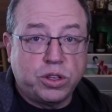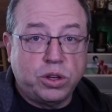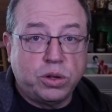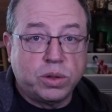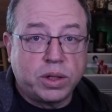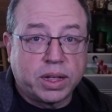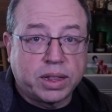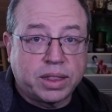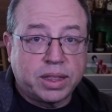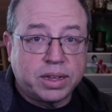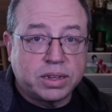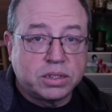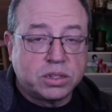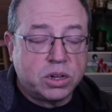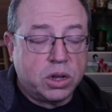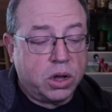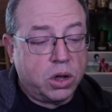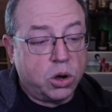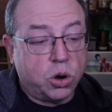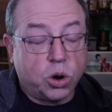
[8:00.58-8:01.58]
Q like this
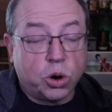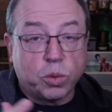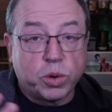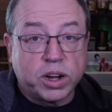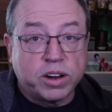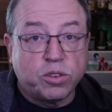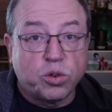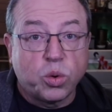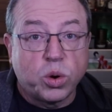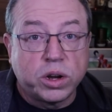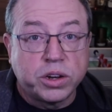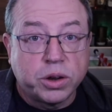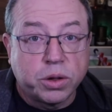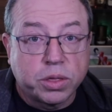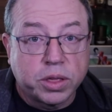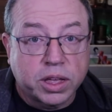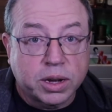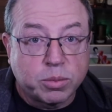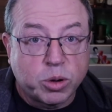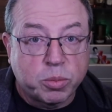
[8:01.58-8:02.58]
or whatever one you're
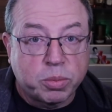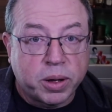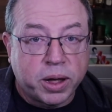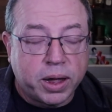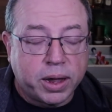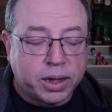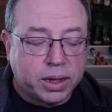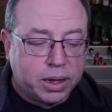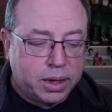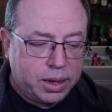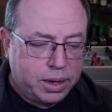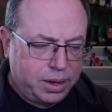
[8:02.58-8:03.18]
thinking about buying.